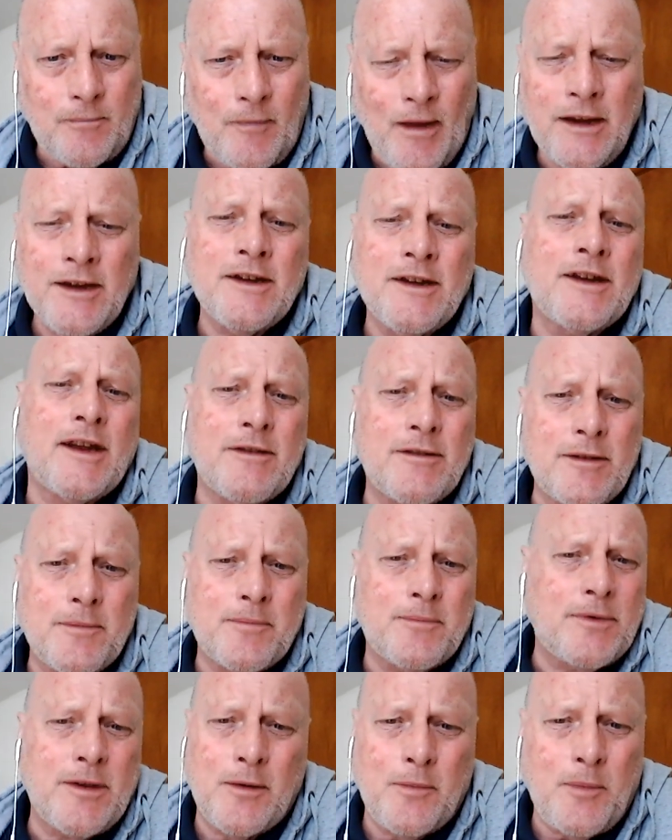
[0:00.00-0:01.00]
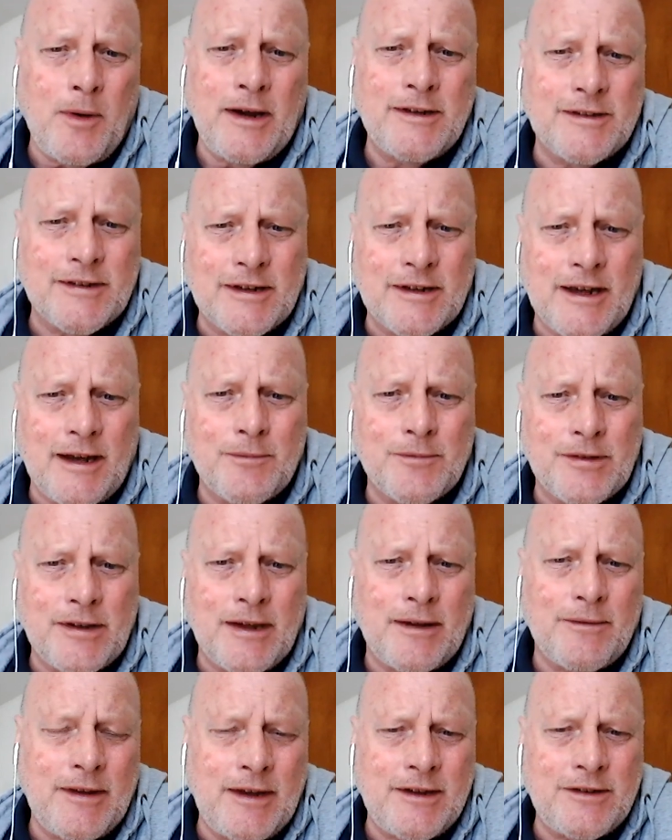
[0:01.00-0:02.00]
You know, the waiter comes
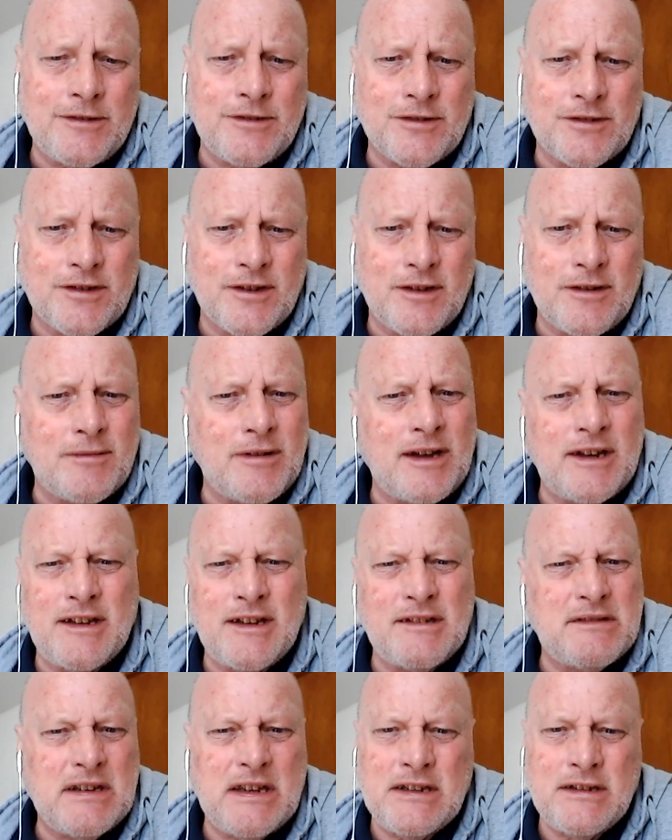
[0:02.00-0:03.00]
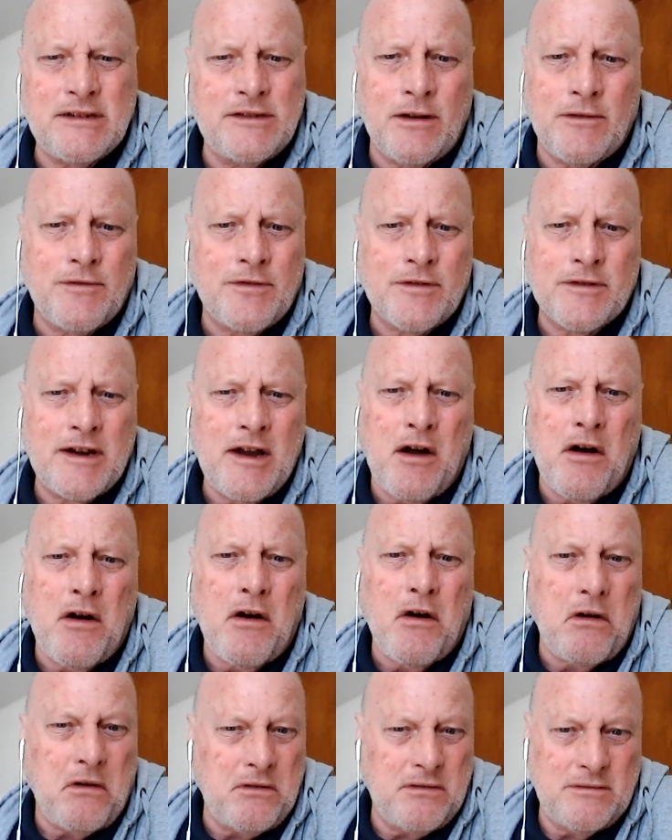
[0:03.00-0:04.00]
up. There's your soup, and it's not very
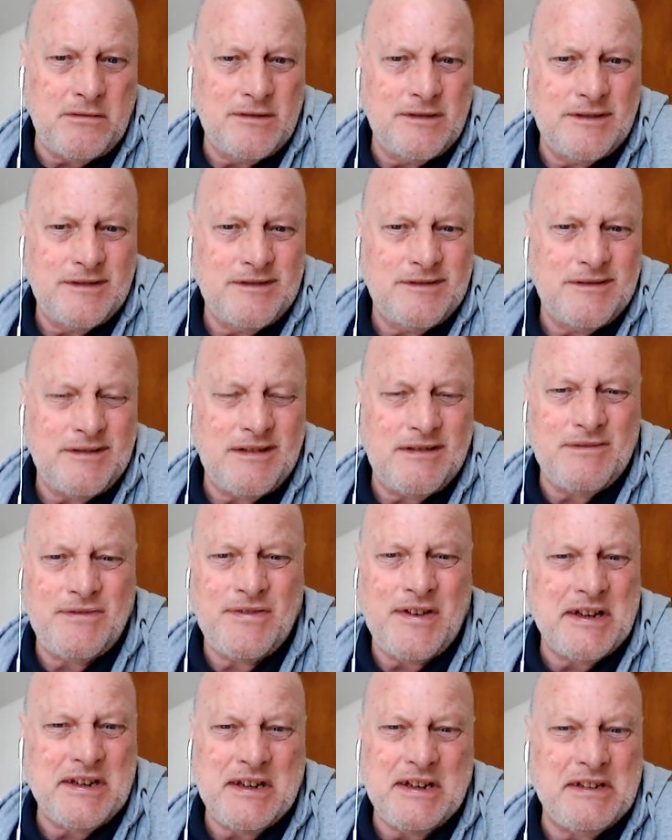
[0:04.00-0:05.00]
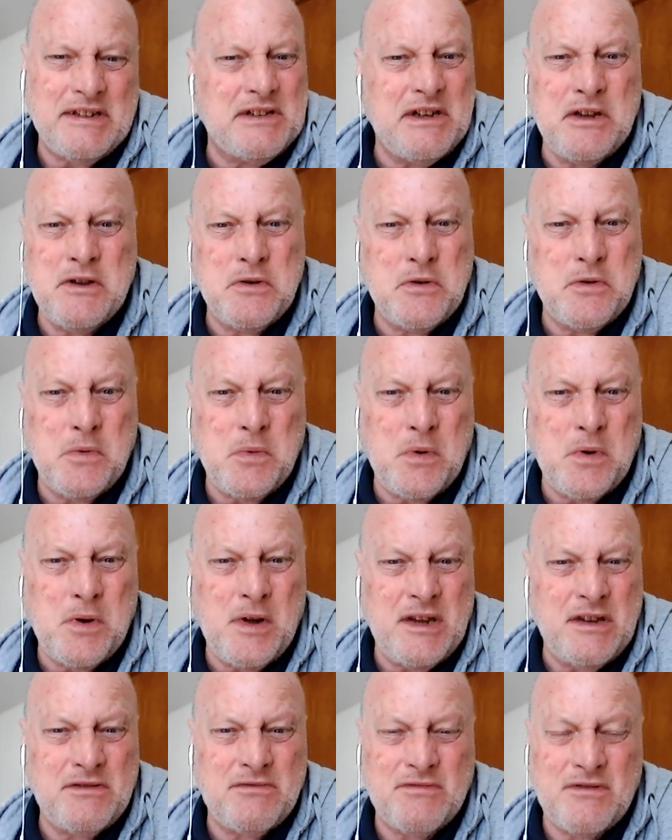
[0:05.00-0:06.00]
hot. In fact, it's lukewarm.
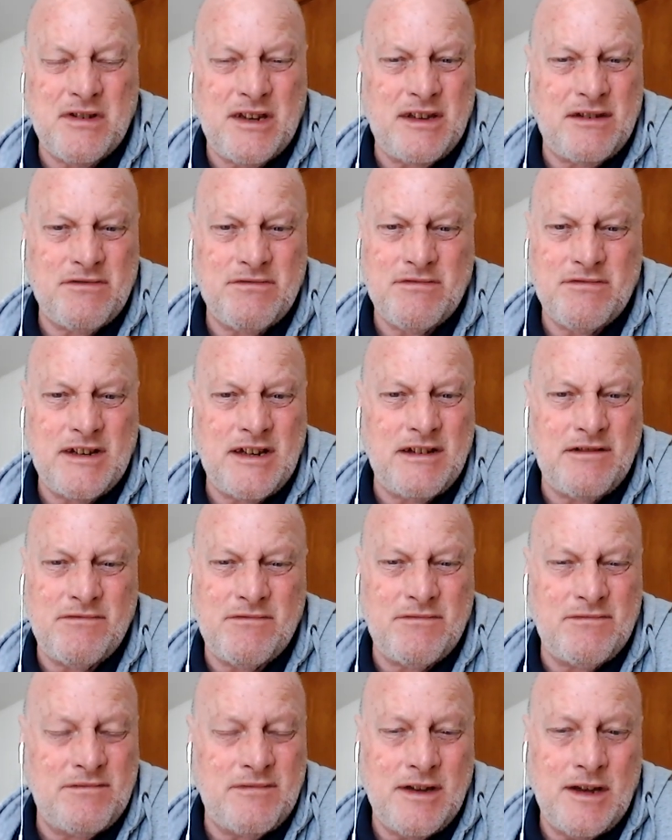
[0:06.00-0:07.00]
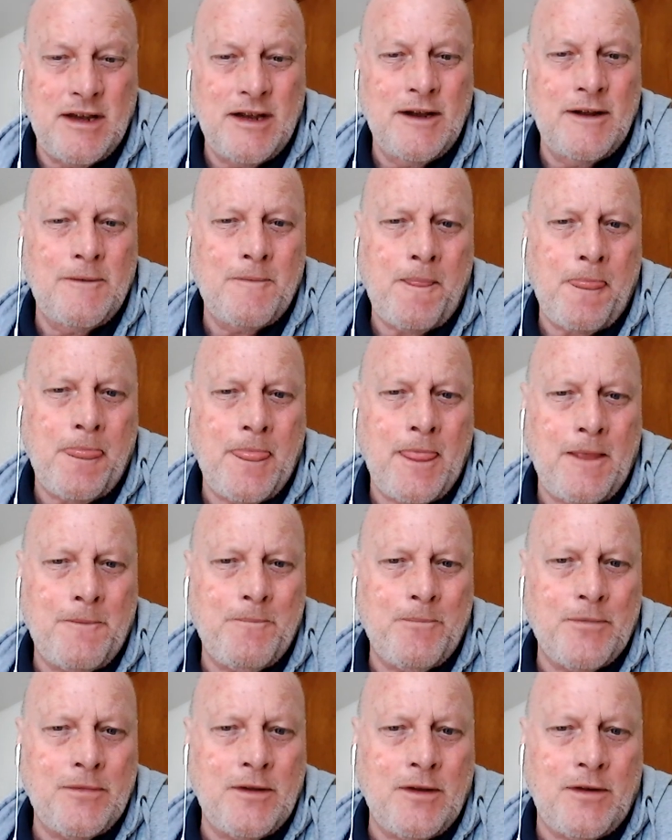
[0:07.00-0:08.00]
It's really
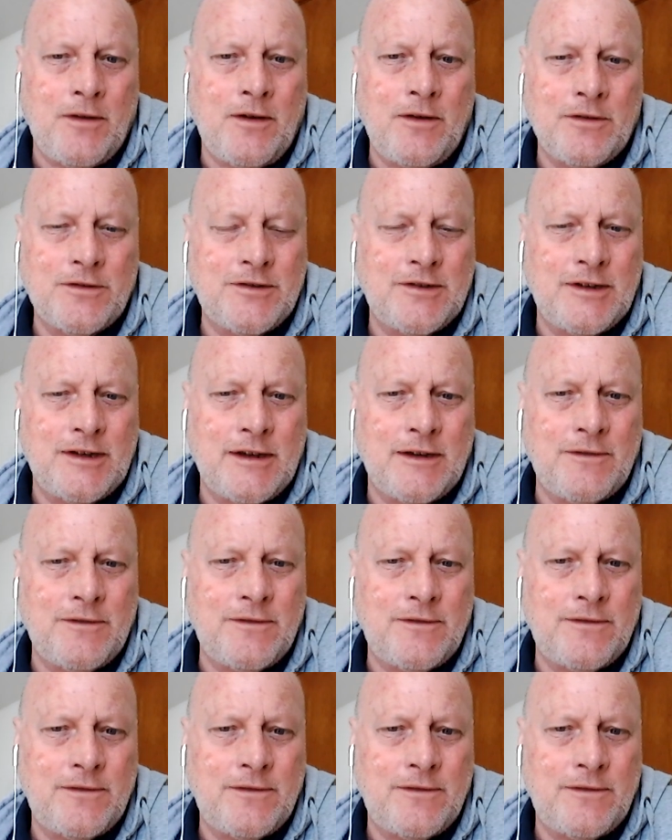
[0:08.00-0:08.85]
not hot enough.